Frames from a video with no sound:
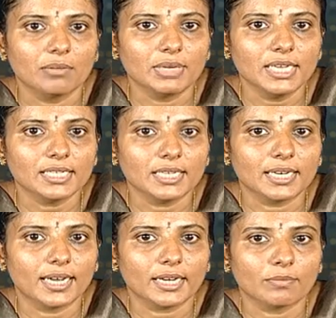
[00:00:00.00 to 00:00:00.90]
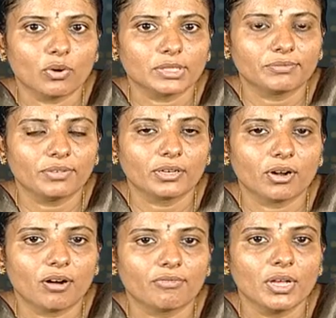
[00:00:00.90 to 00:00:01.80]
meet in an atmosphere
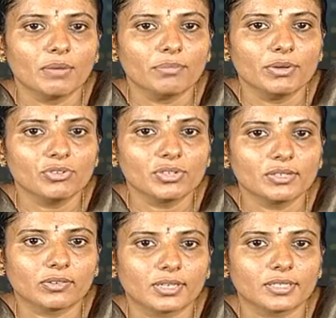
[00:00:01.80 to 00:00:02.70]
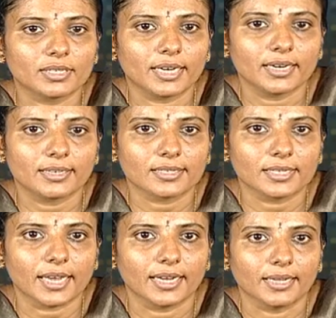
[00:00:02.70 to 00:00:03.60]
of mutual trust and
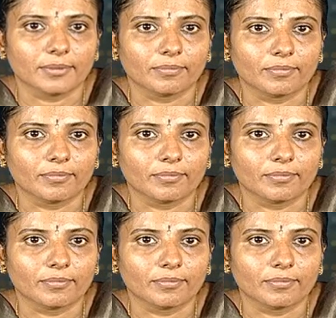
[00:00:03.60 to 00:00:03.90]
understanding.